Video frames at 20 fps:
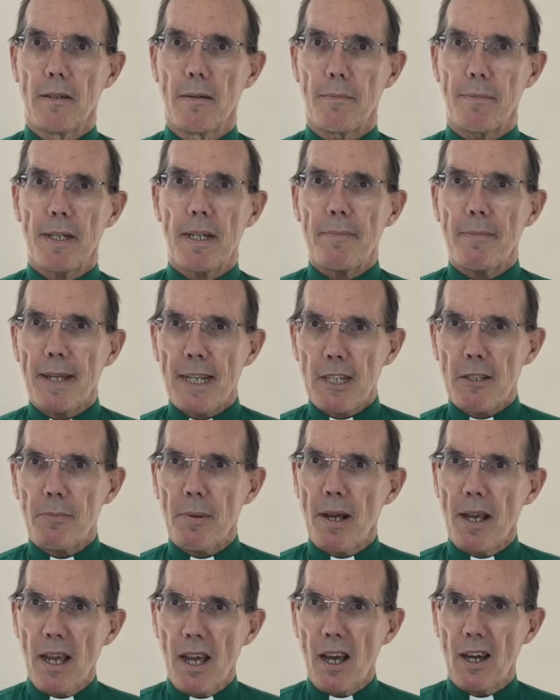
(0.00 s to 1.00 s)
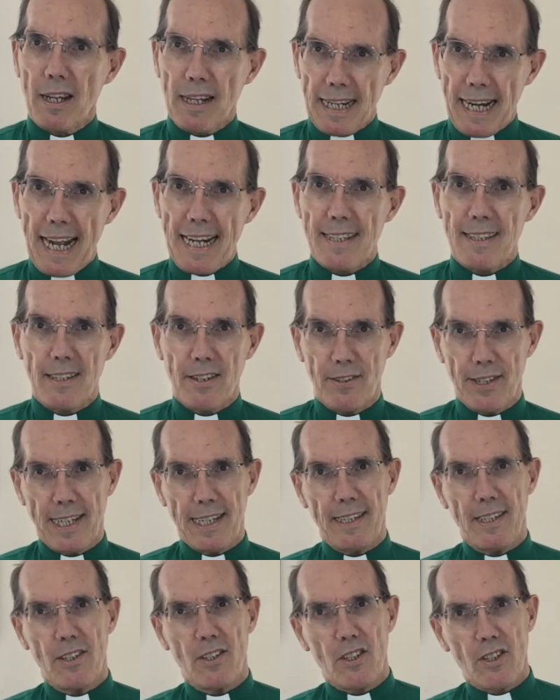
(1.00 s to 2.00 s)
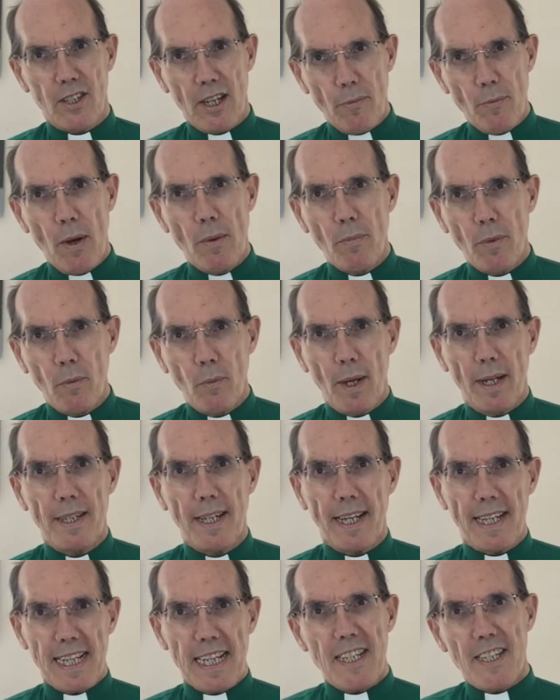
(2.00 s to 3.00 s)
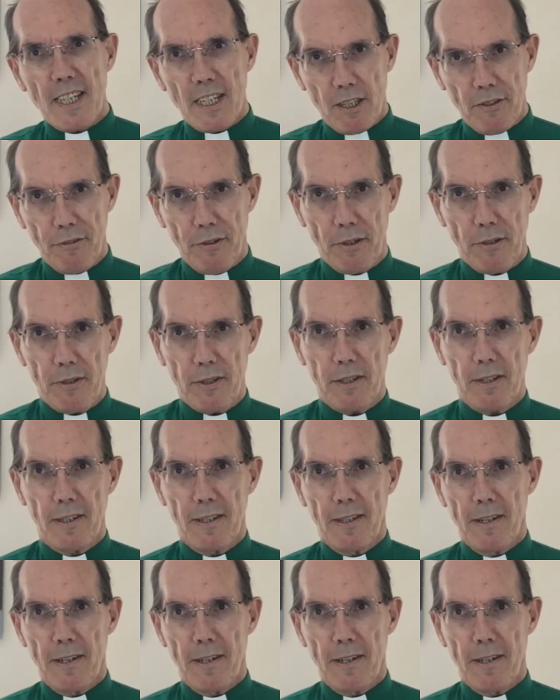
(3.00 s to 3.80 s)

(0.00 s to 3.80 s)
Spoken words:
But it makes my heart glad to think that someone will one day eat its fruit,